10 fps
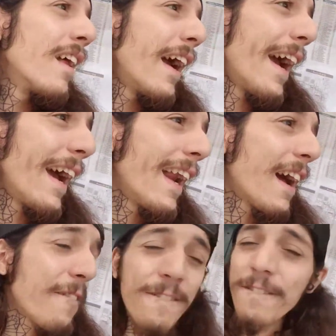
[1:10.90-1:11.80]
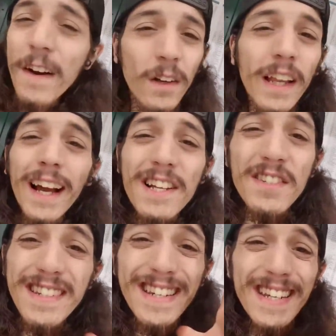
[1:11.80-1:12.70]
And I felt like I just
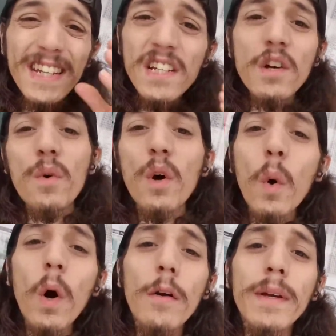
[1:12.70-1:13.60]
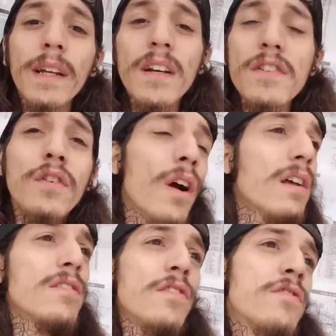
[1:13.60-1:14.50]
needed to record because across the
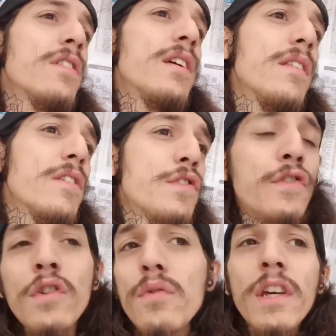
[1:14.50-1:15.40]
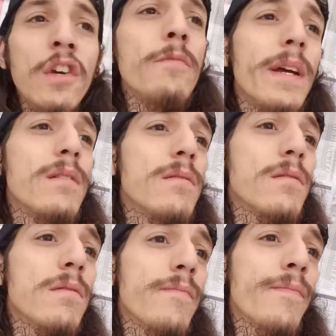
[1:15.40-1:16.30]
street, there's two humans.
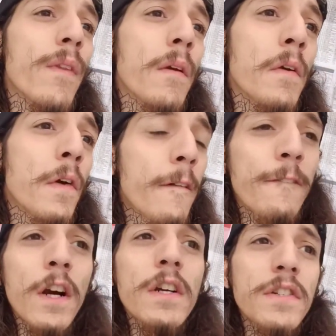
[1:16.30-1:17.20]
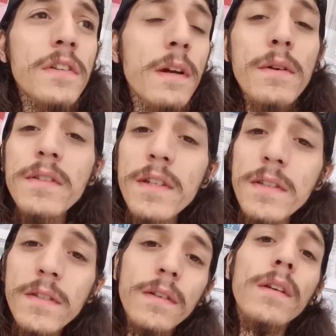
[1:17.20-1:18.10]
First, there was this
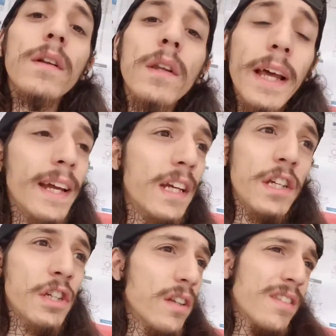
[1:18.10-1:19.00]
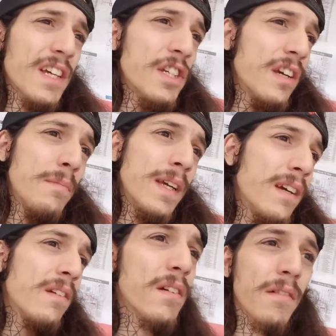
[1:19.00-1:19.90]
lady, she looks like she could be in
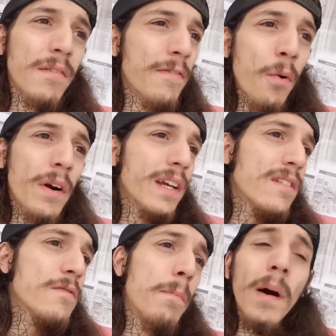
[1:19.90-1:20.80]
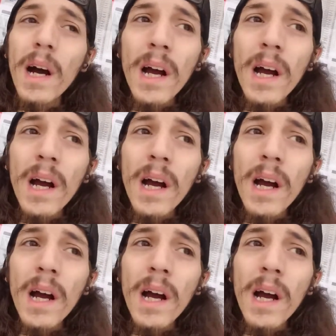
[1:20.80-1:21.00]
her 40s, but